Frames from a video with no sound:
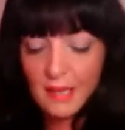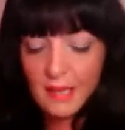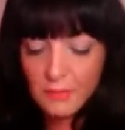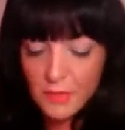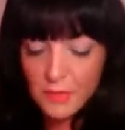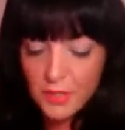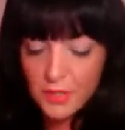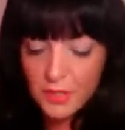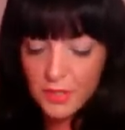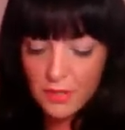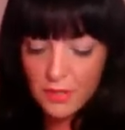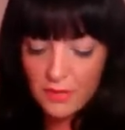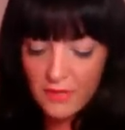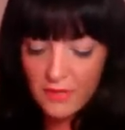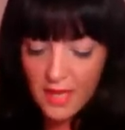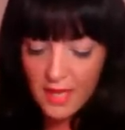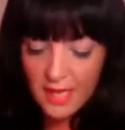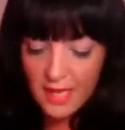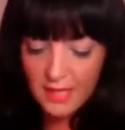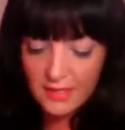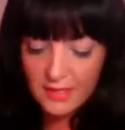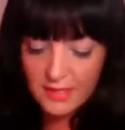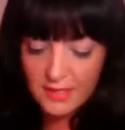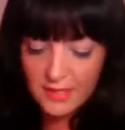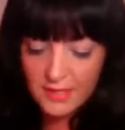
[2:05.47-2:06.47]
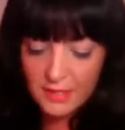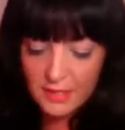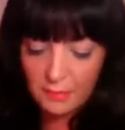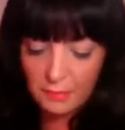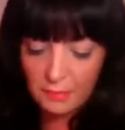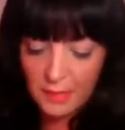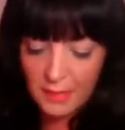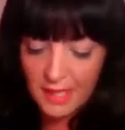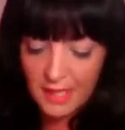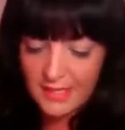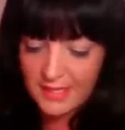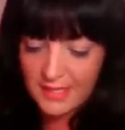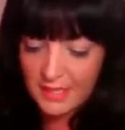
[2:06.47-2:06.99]
I'm sure they're still
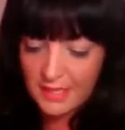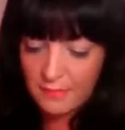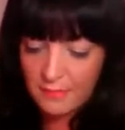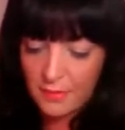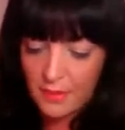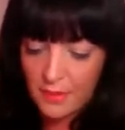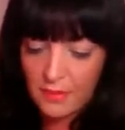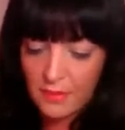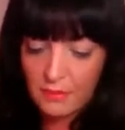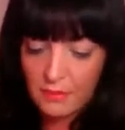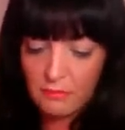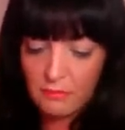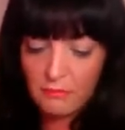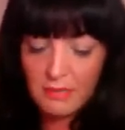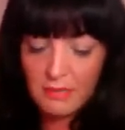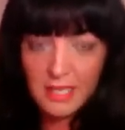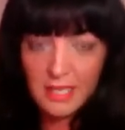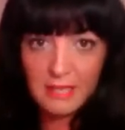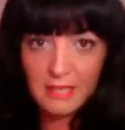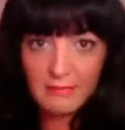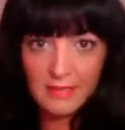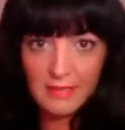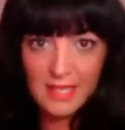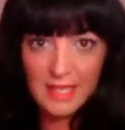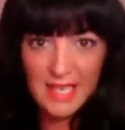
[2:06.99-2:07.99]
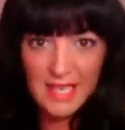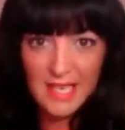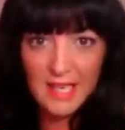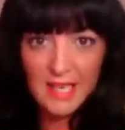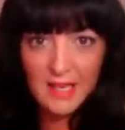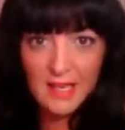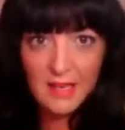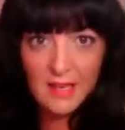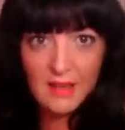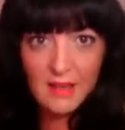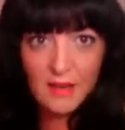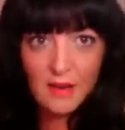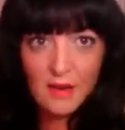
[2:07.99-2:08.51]
plastic, but they're really
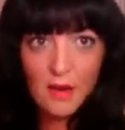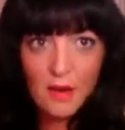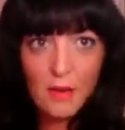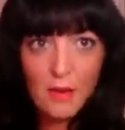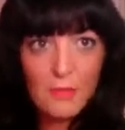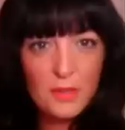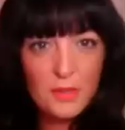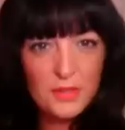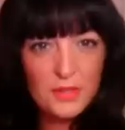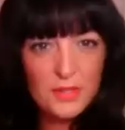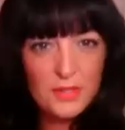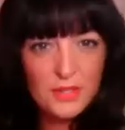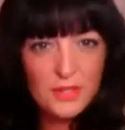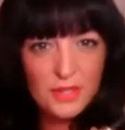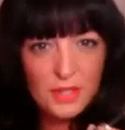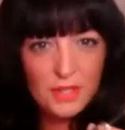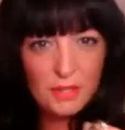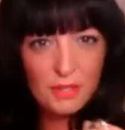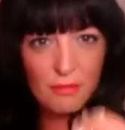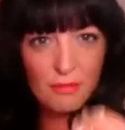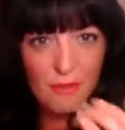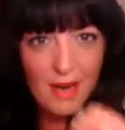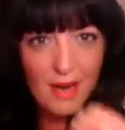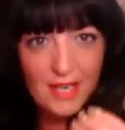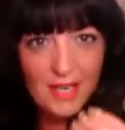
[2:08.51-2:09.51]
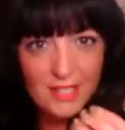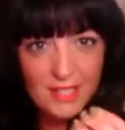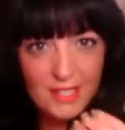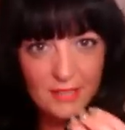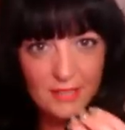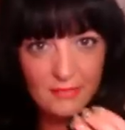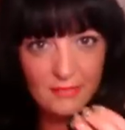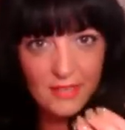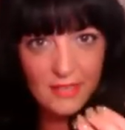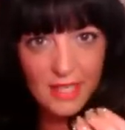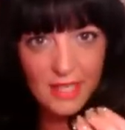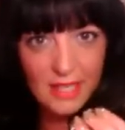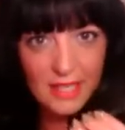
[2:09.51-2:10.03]
almost scratchy
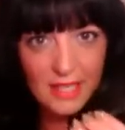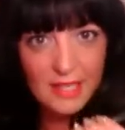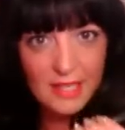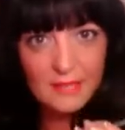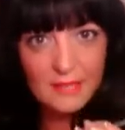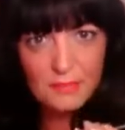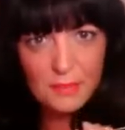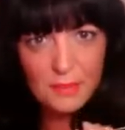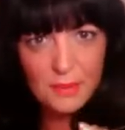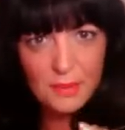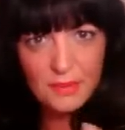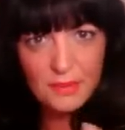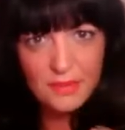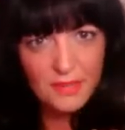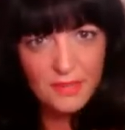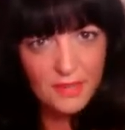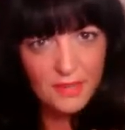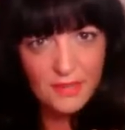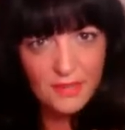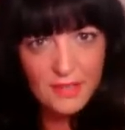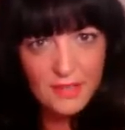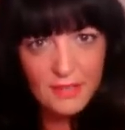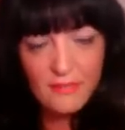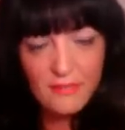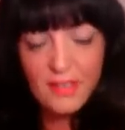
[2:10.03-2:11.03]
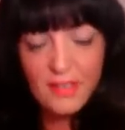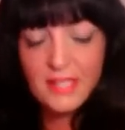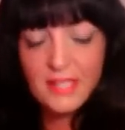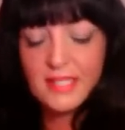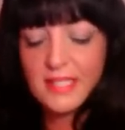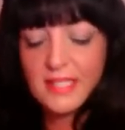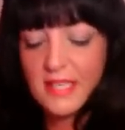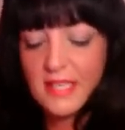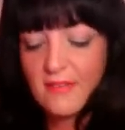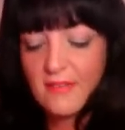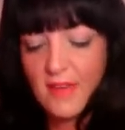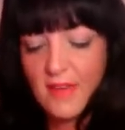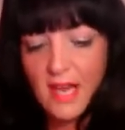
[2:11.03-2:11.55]
feeling, but nothing
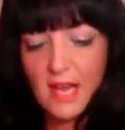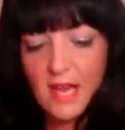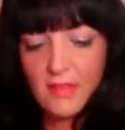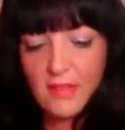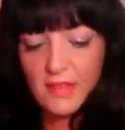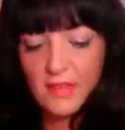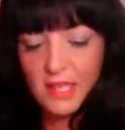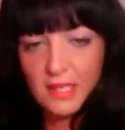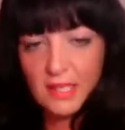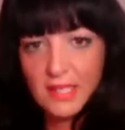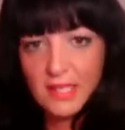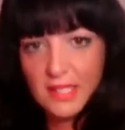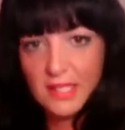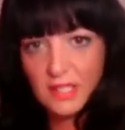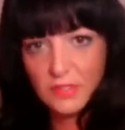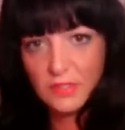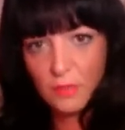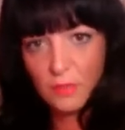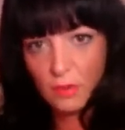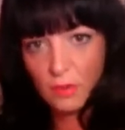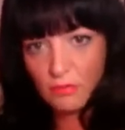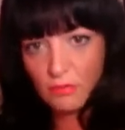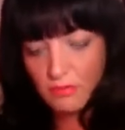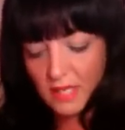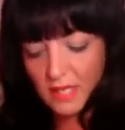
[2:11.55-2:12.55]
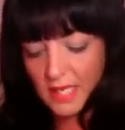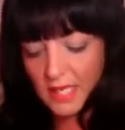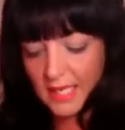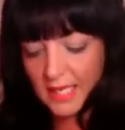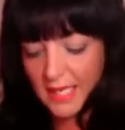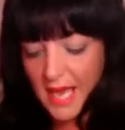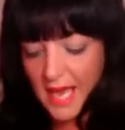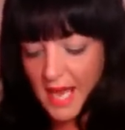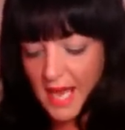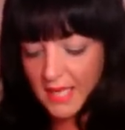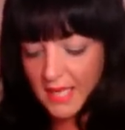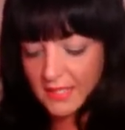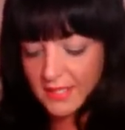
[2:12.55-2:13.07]
offensive, and I think this is what really
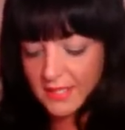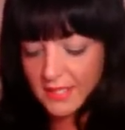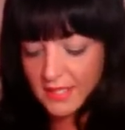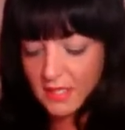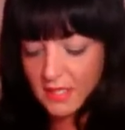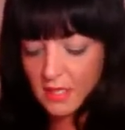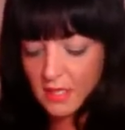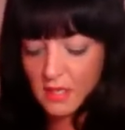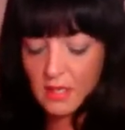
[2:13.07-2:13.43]
gets,